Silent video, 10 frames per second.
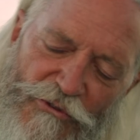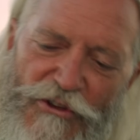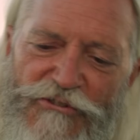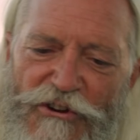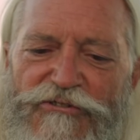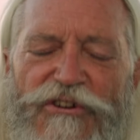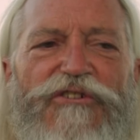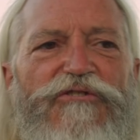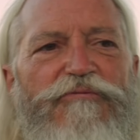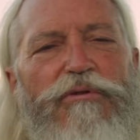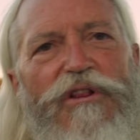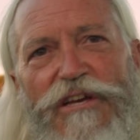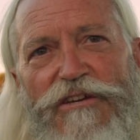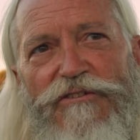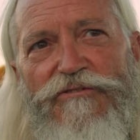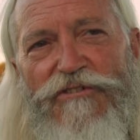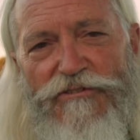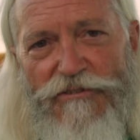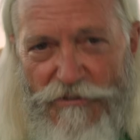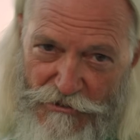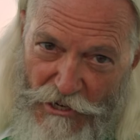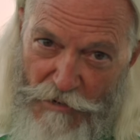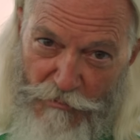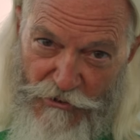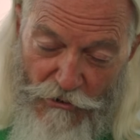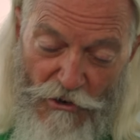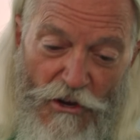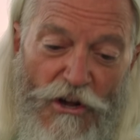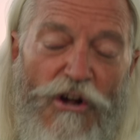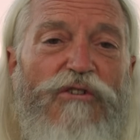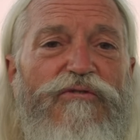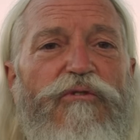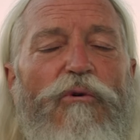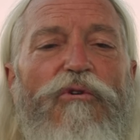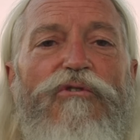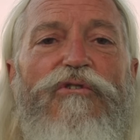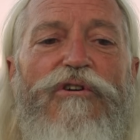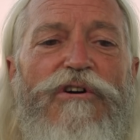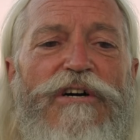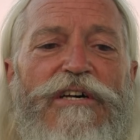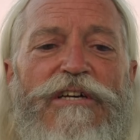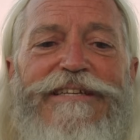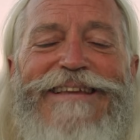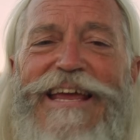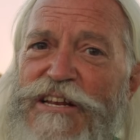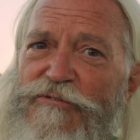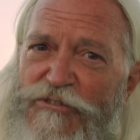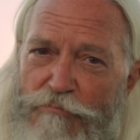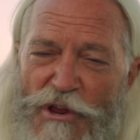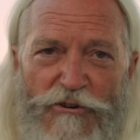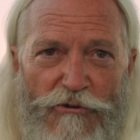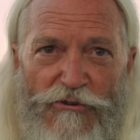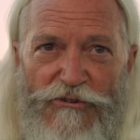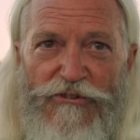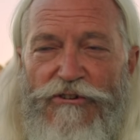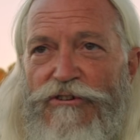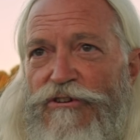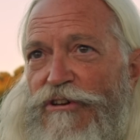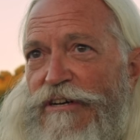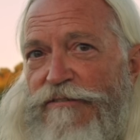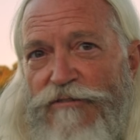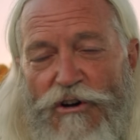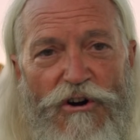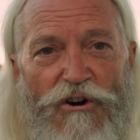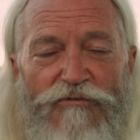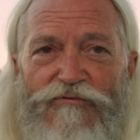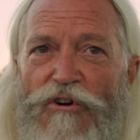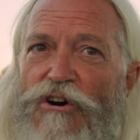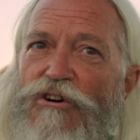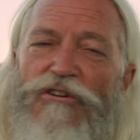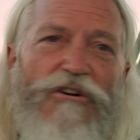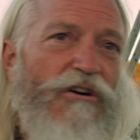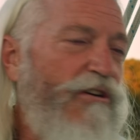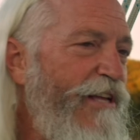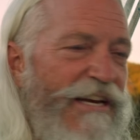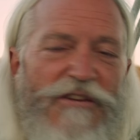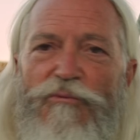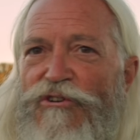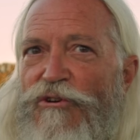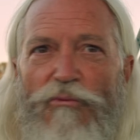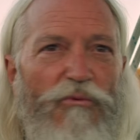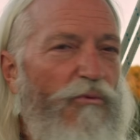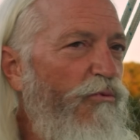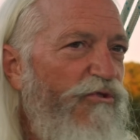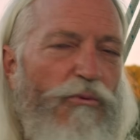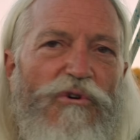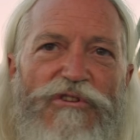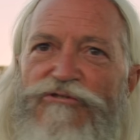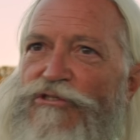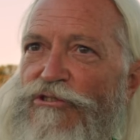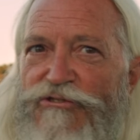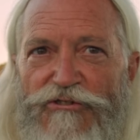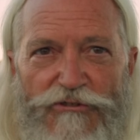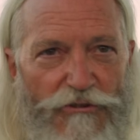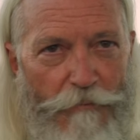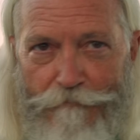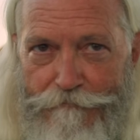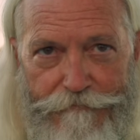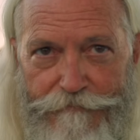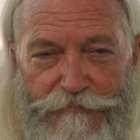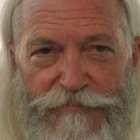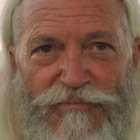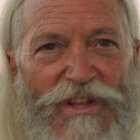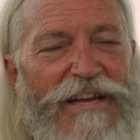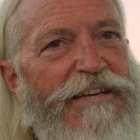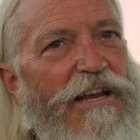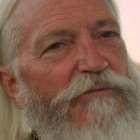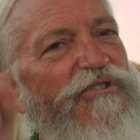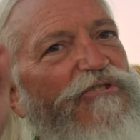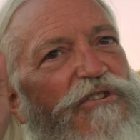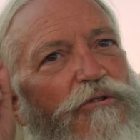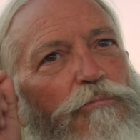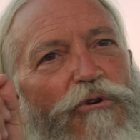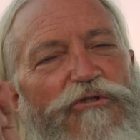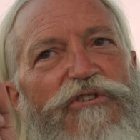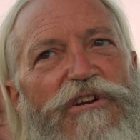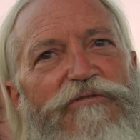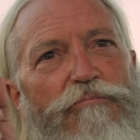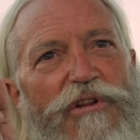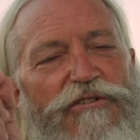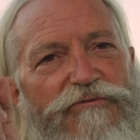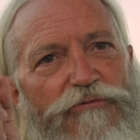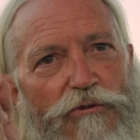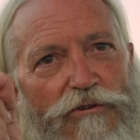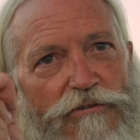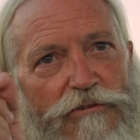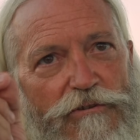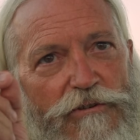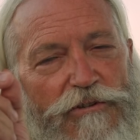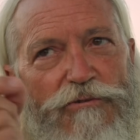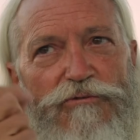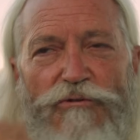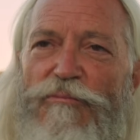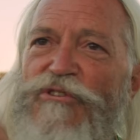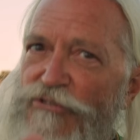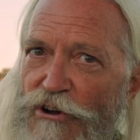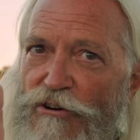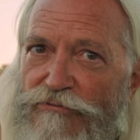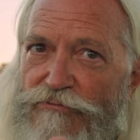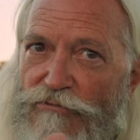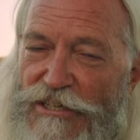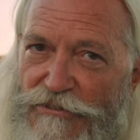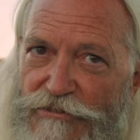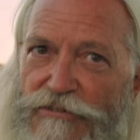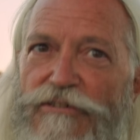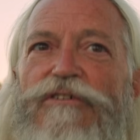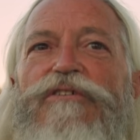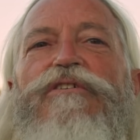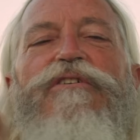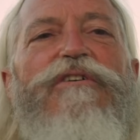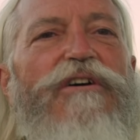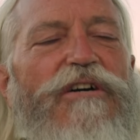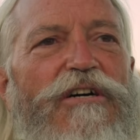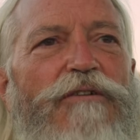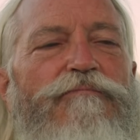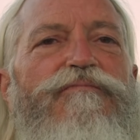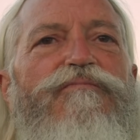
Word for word: of the things I did is play the tapes for native speakers of uh, anyone that was willing to listen to them. And every single person I ever played it for, including myself, right, uh,